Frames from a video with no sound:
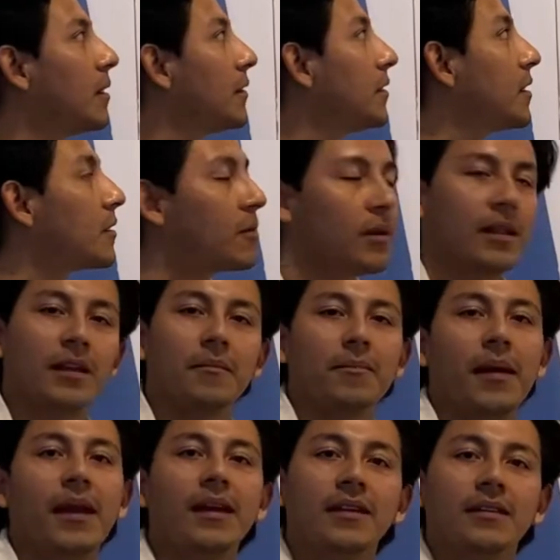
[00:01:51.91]
the acrylic
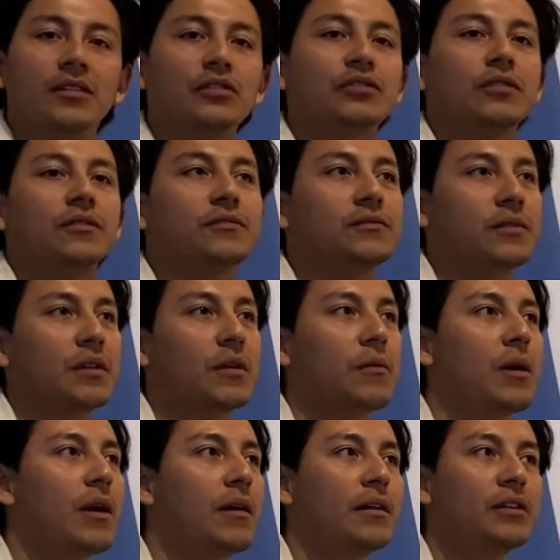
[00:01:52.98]
paint shows really
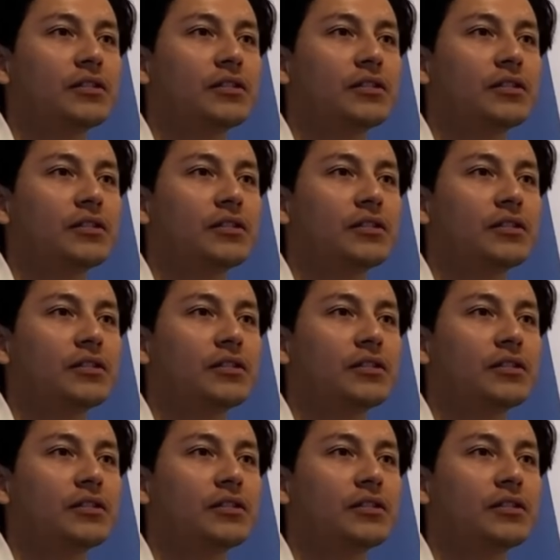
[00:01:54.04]
well,